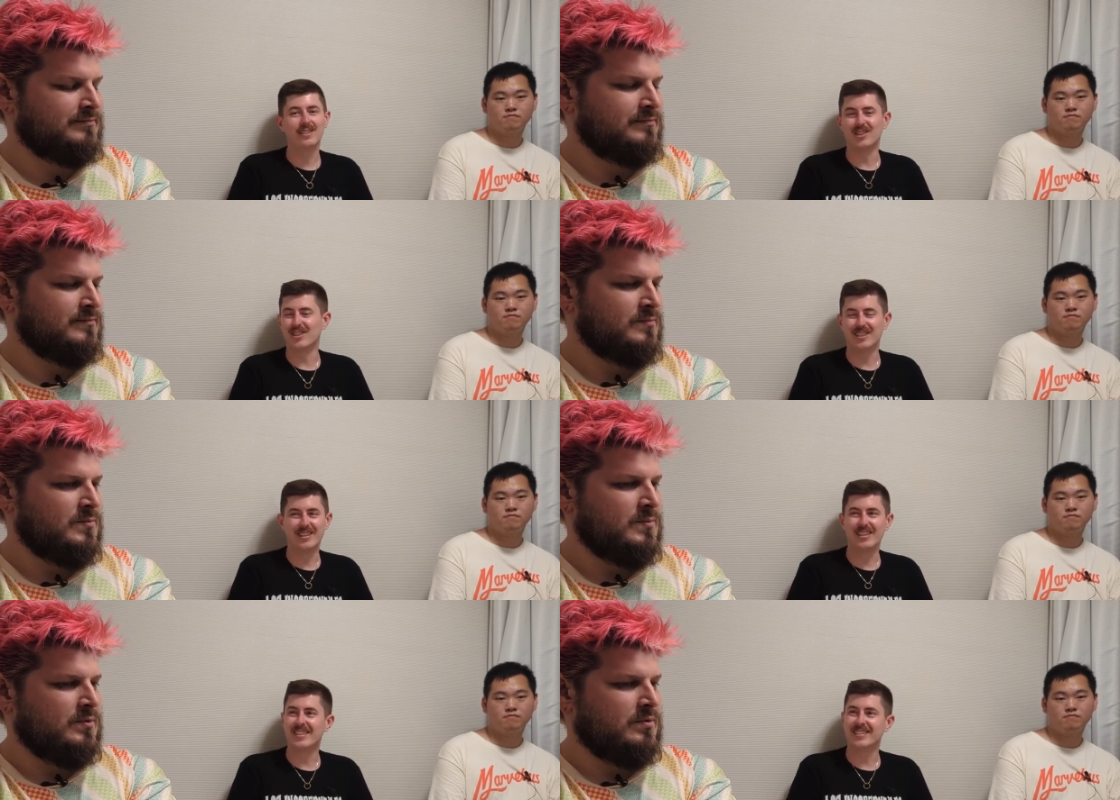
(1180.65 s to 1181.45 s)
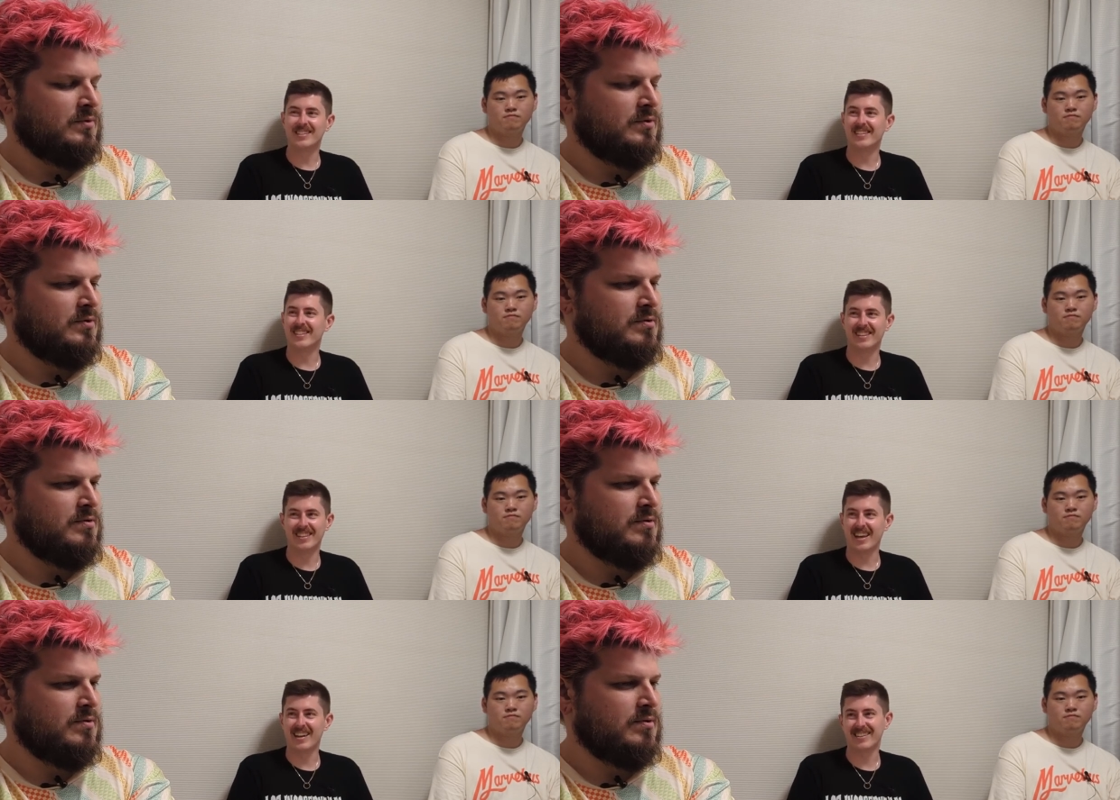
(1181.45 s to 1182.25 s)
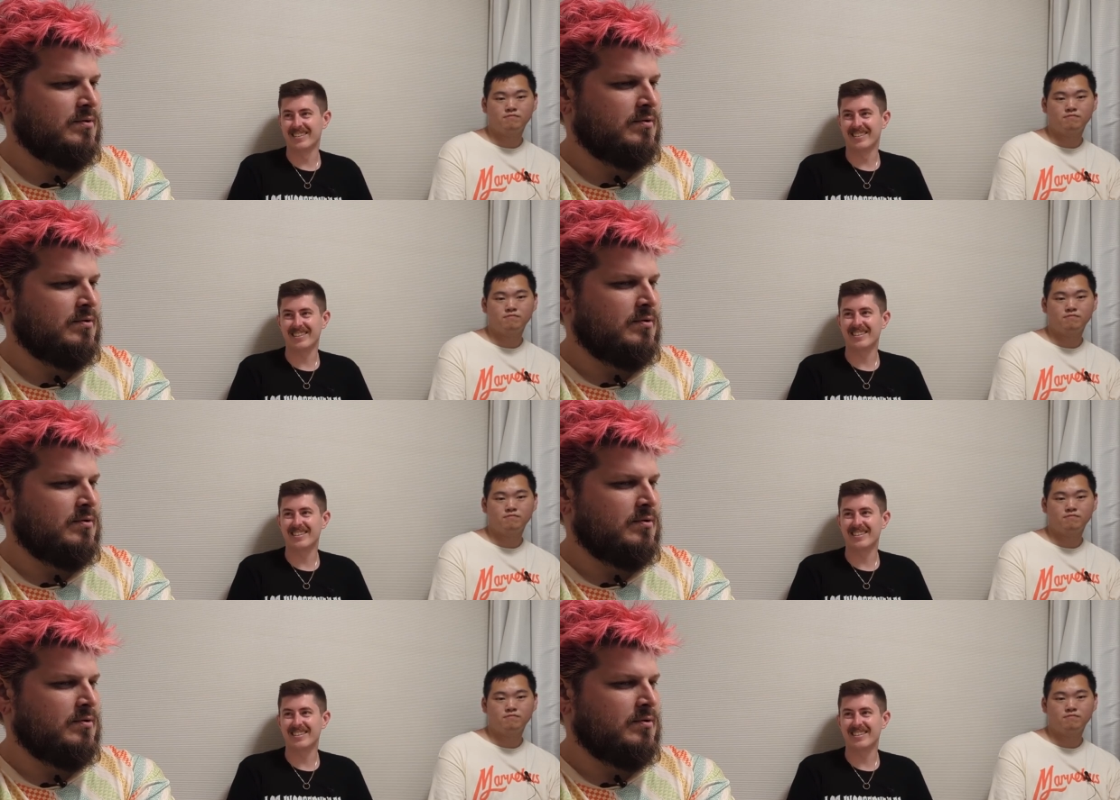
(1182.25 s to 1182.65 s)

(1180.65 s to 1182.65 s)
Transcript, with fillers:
Speaker 1: just isn't there